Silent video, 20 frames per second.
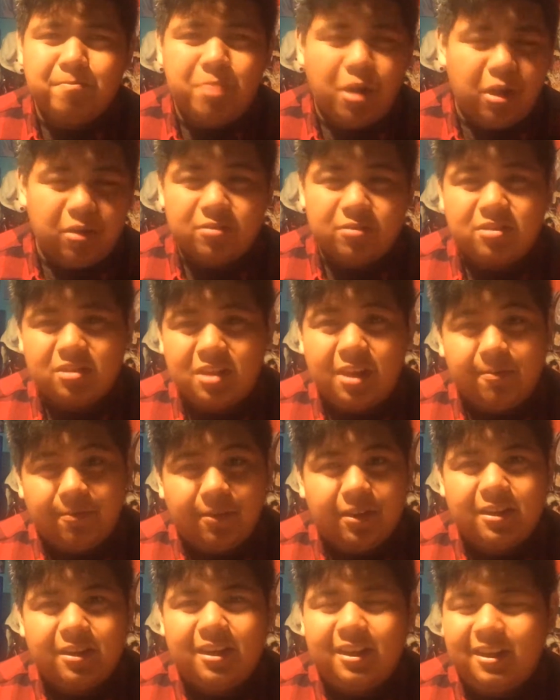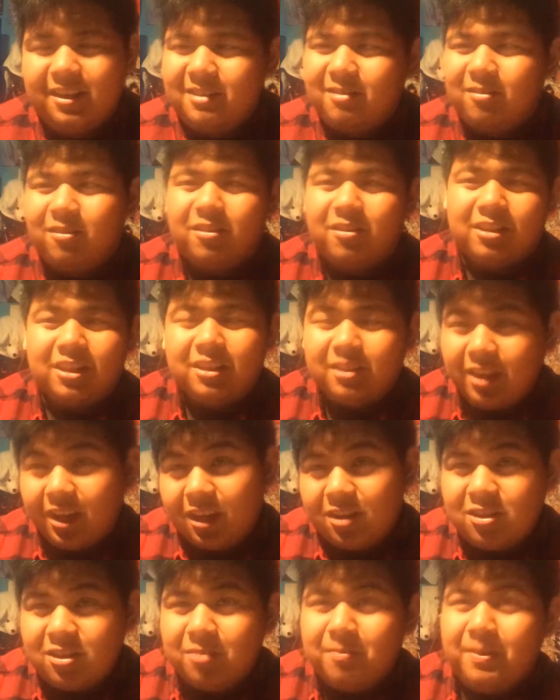boats and whatnot, or they
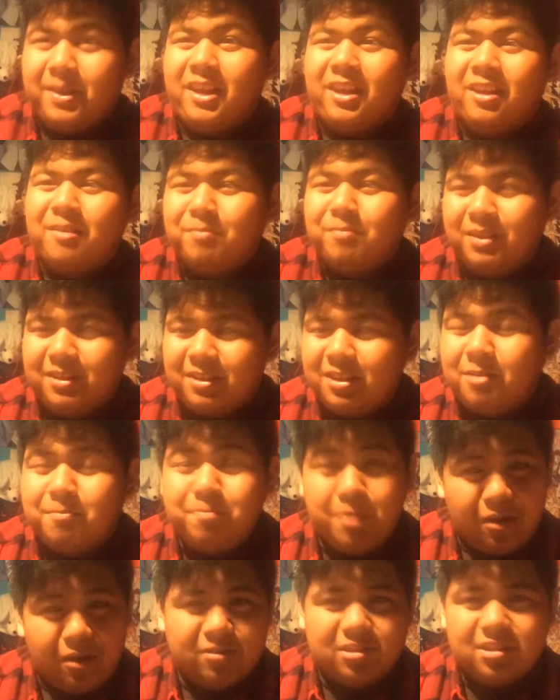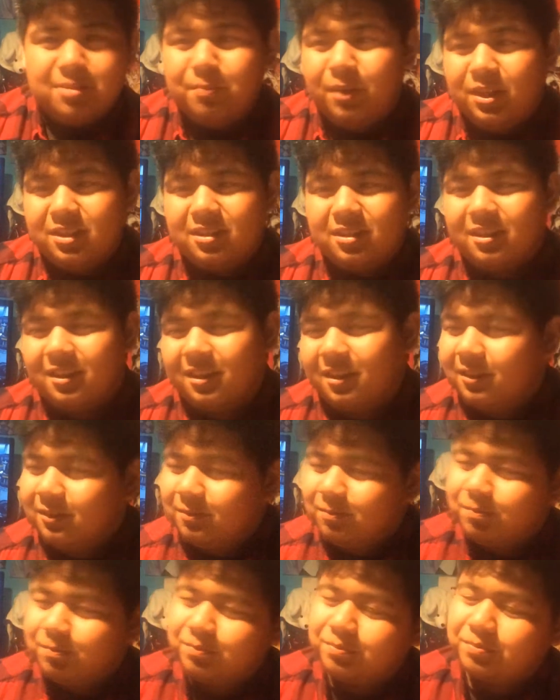can travel by air, but boats mostly.
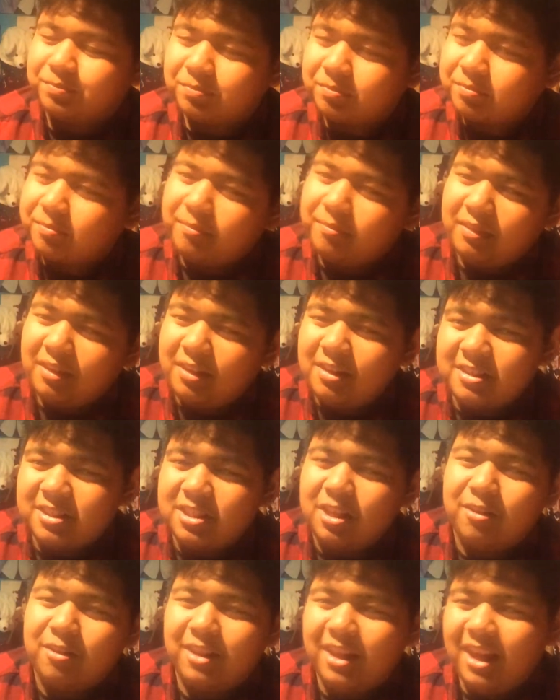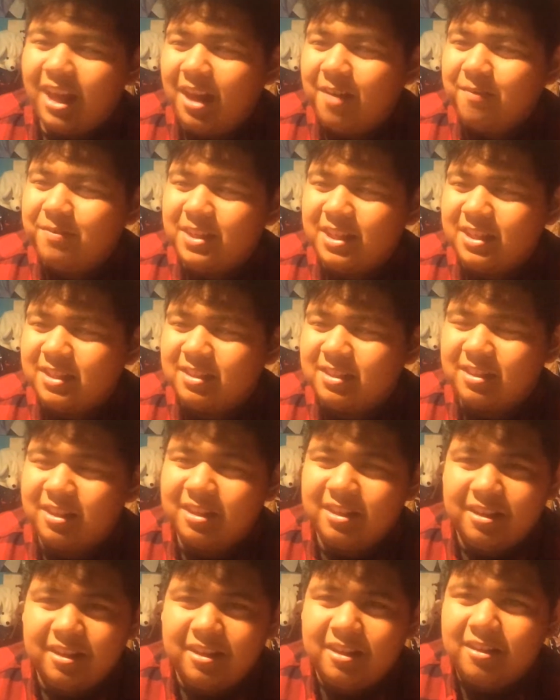So they have these
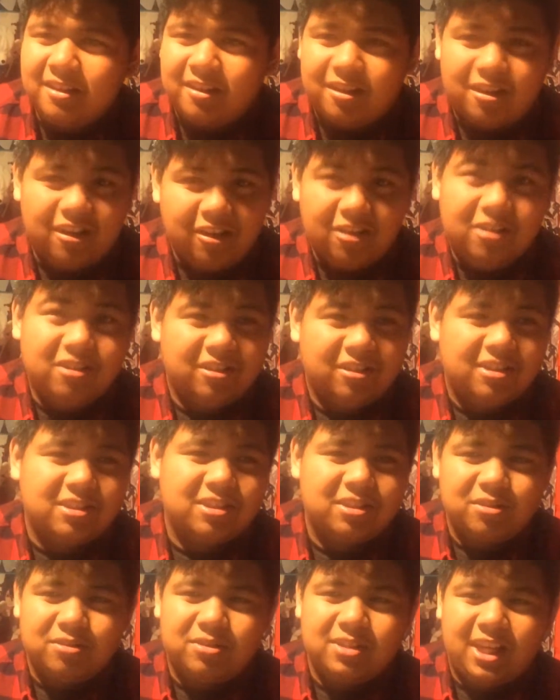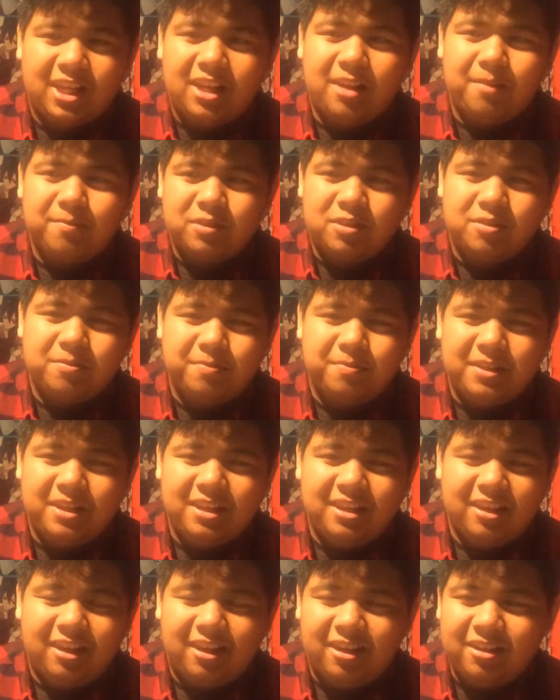girls who sign up to
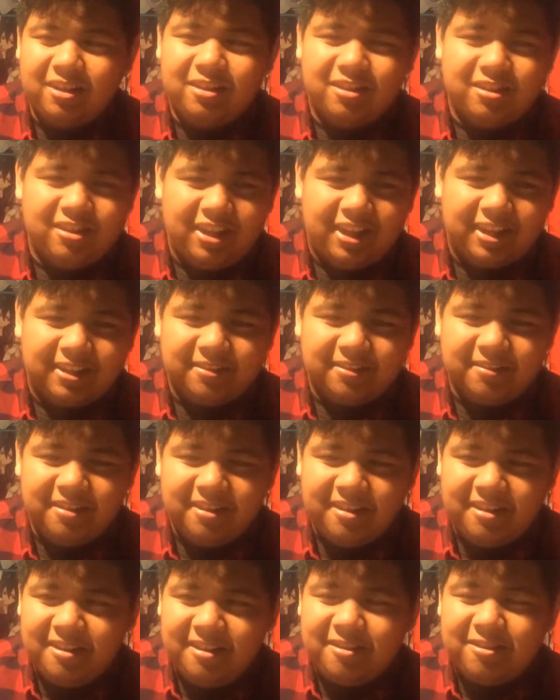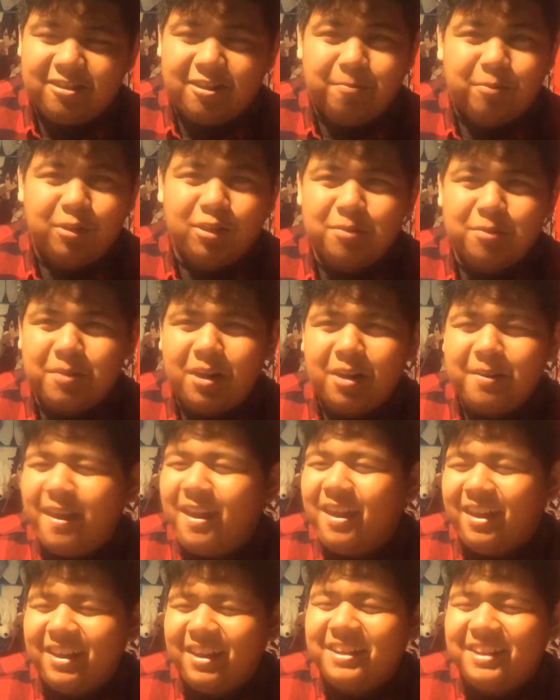be on like the Blue
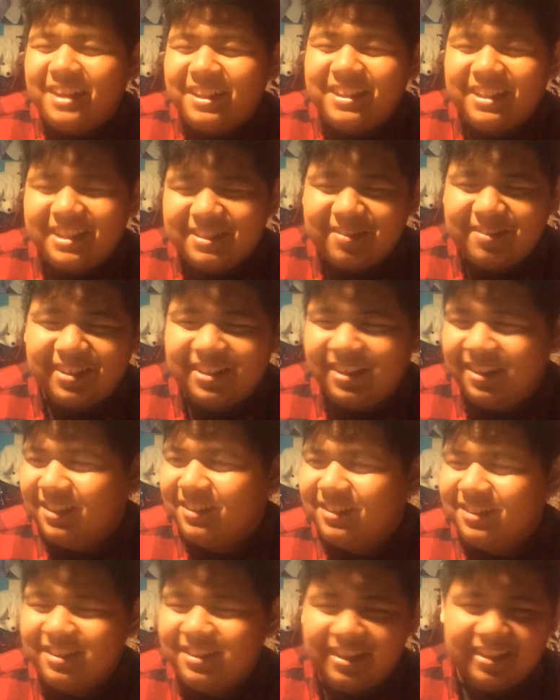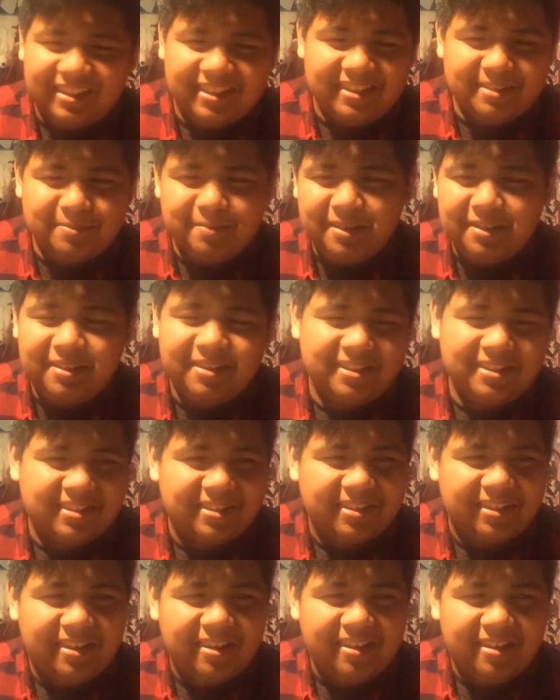Mermaid, I think that's what they're called, like
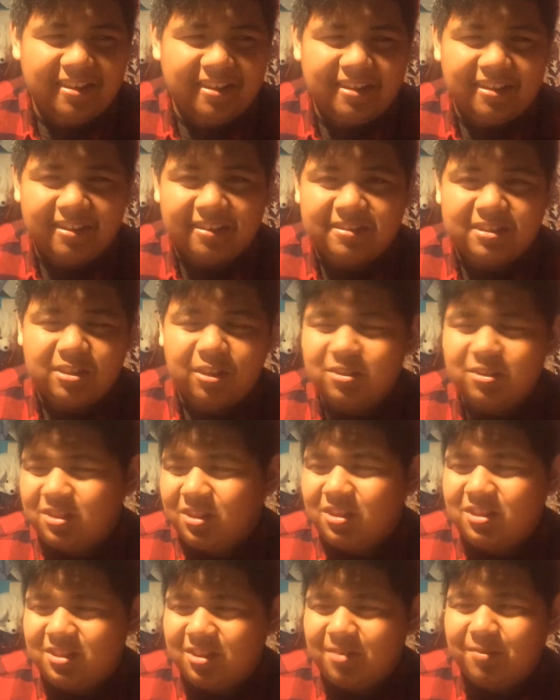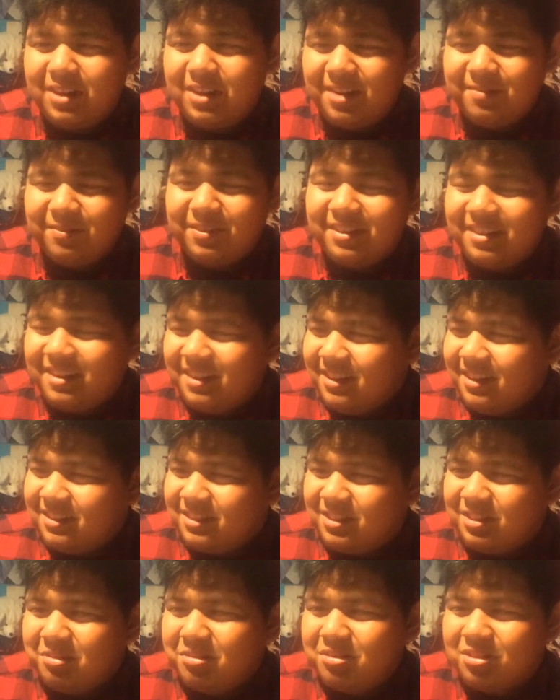these soldiers or whatever,
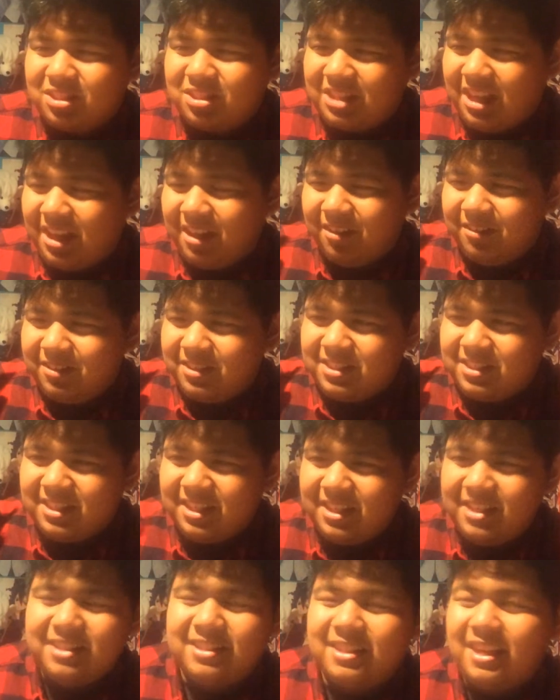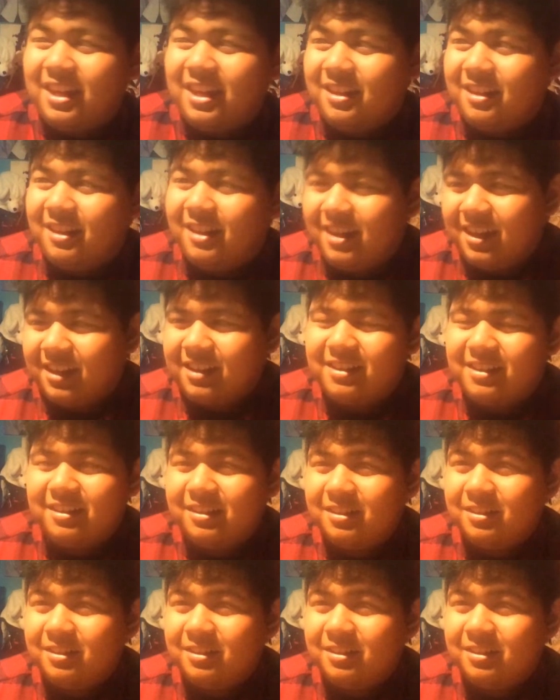to sail the seas and like